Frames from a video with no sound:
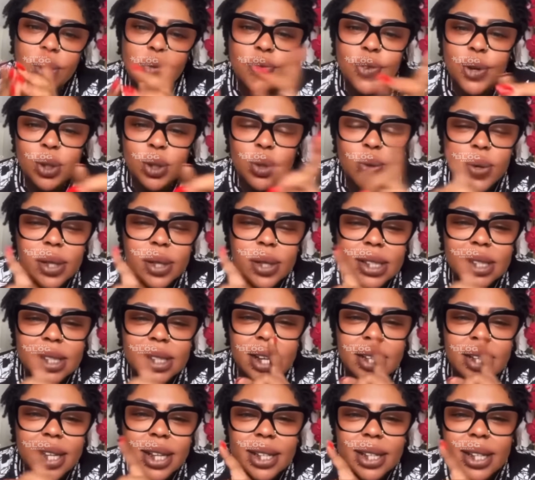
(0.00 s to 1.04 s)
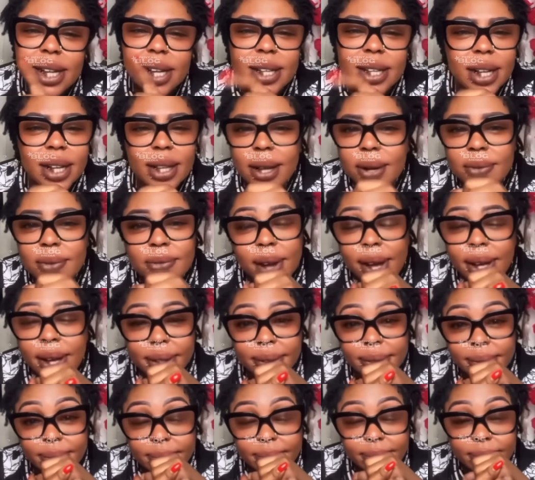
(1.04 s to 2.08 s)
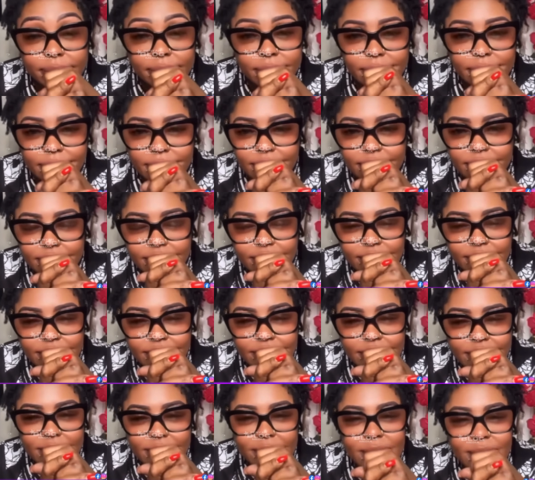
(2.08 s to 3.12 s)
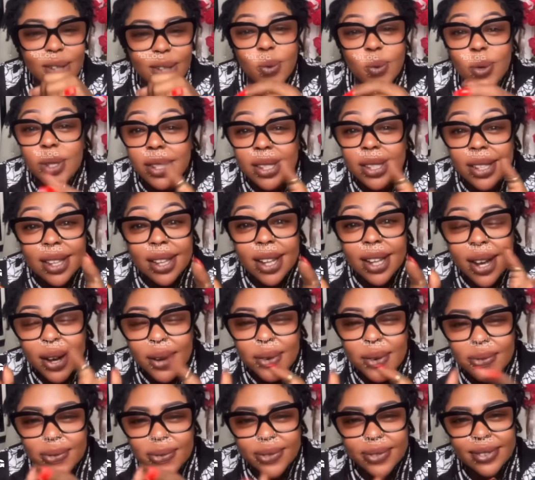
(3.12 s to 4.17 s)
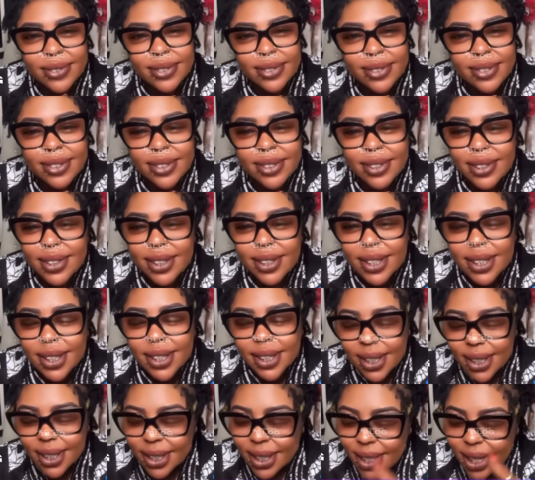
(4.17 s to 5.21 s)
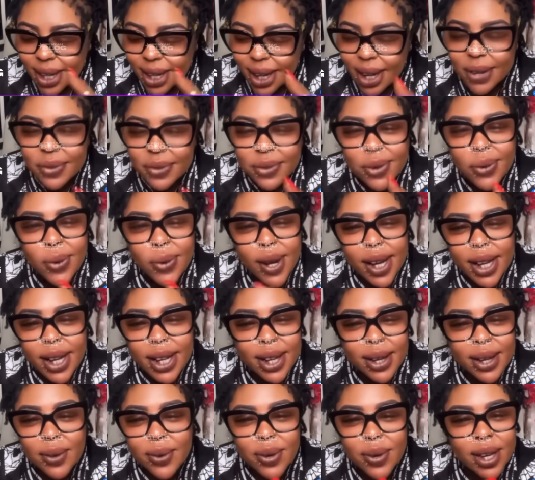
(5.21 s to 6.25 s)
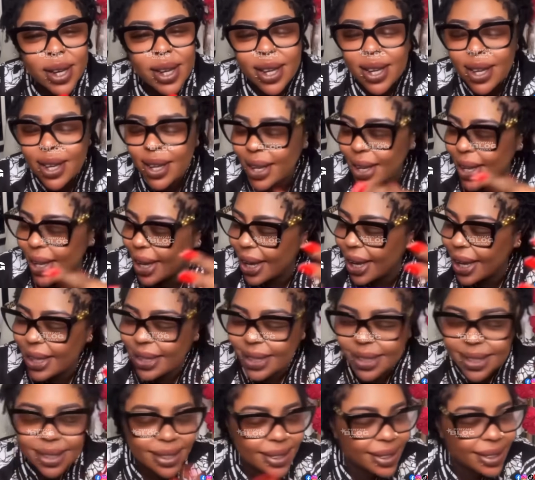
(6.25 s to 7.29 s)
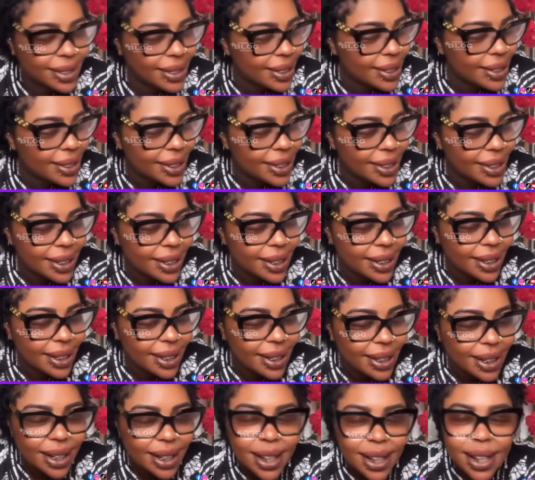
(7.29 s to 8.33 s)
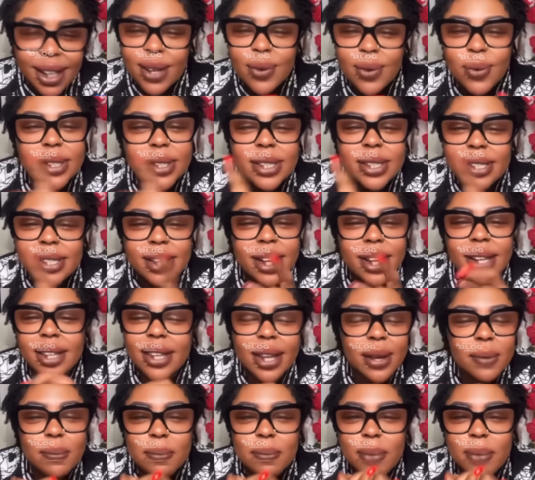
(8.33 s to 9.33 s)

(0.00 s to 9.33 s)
say eden na cool Daddy Lumba eden na cool Daddy Lumba say am no kase oba be say ya santoa afia kokodrufo afia ya santoa